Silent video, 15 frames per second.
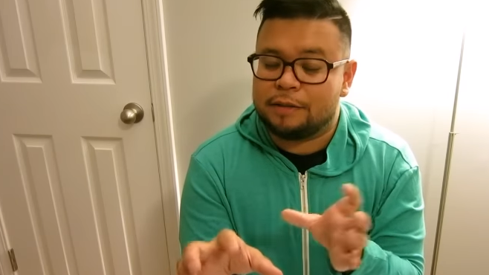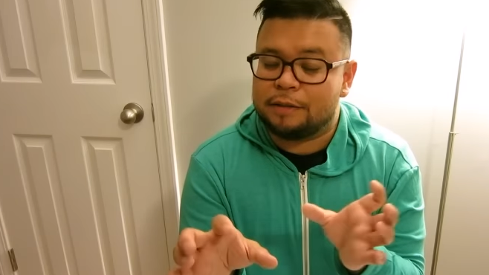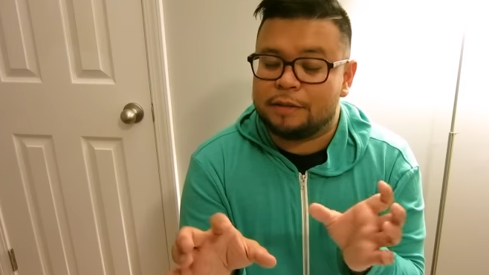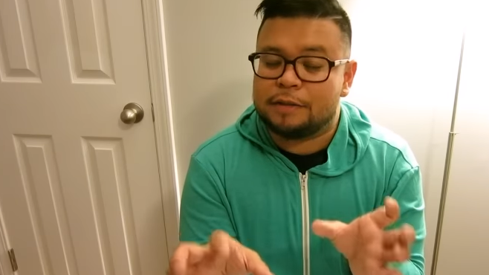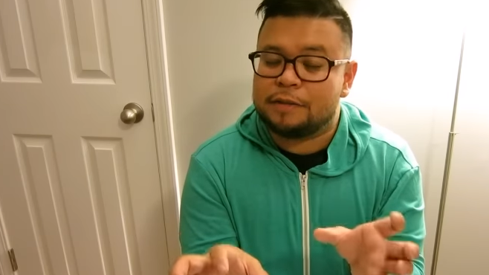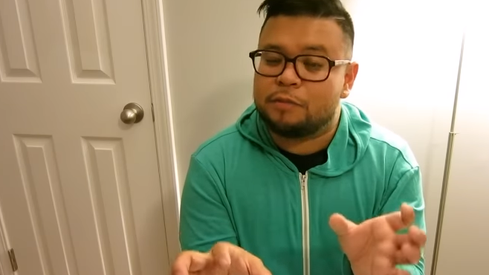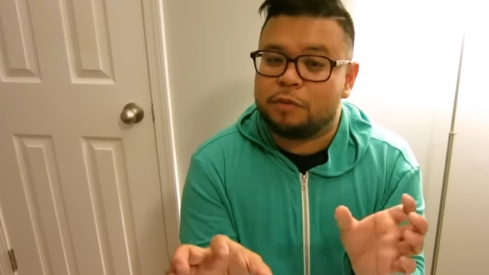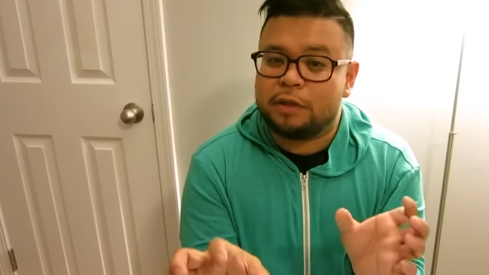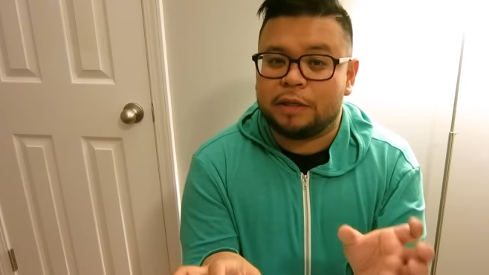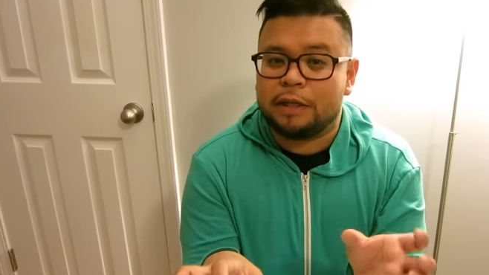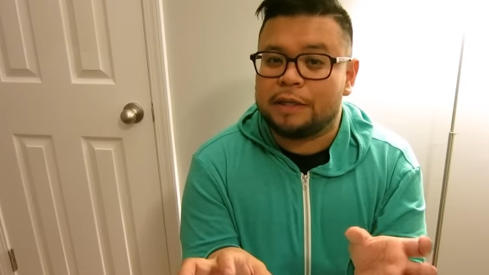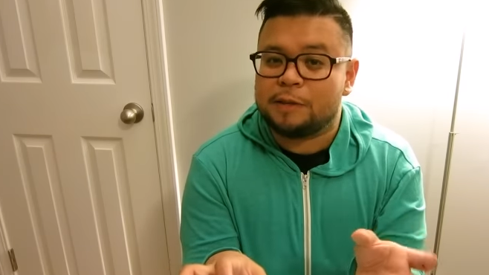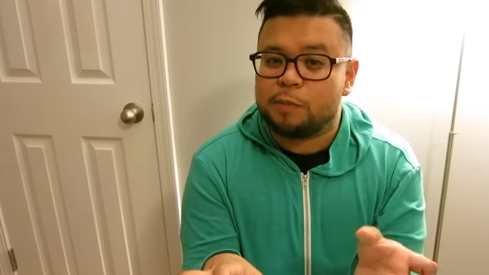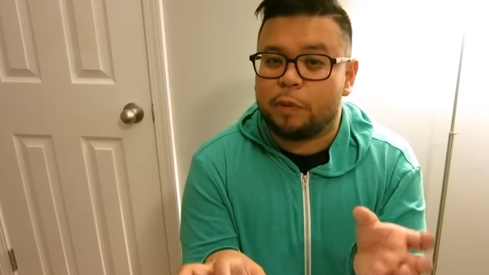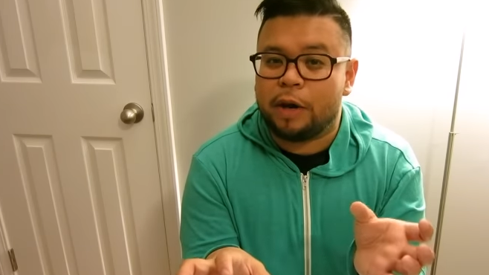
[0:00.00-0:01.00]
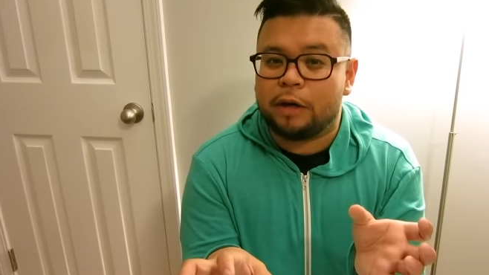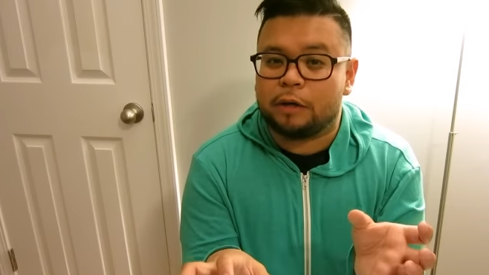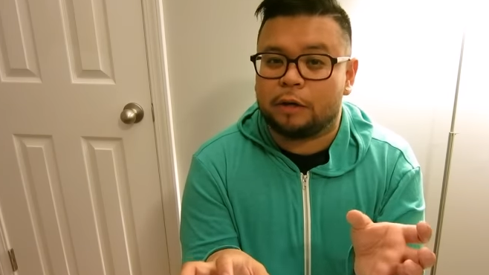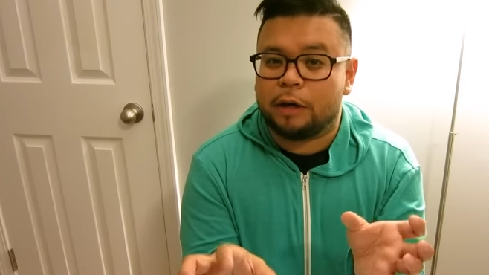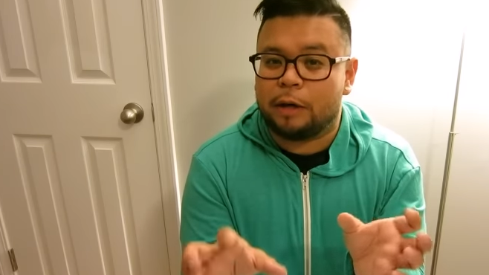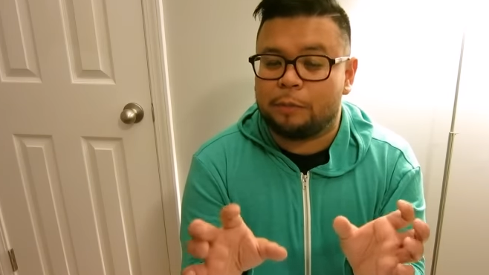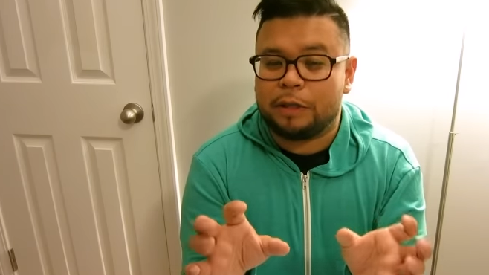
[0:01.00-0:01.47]
It doesn't mean that it's
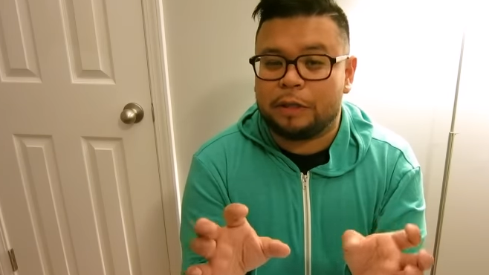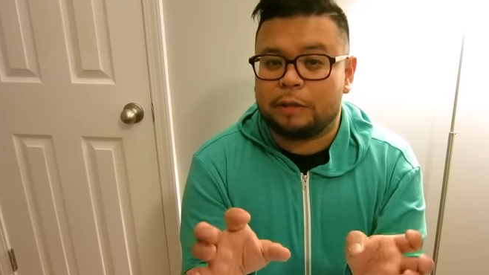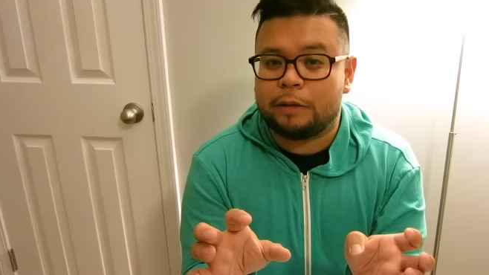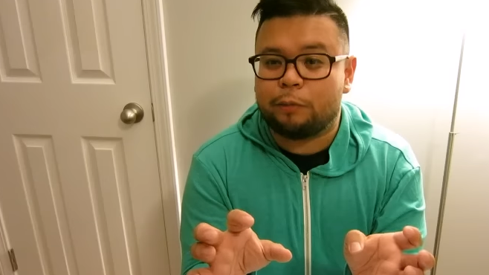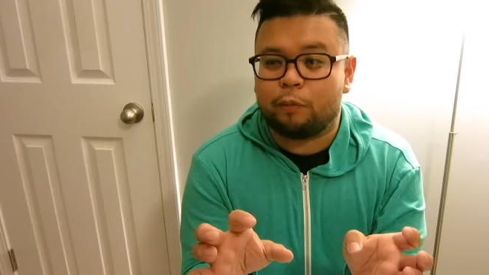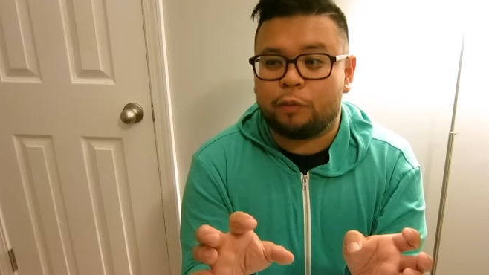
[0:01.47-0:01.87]
better. I mean,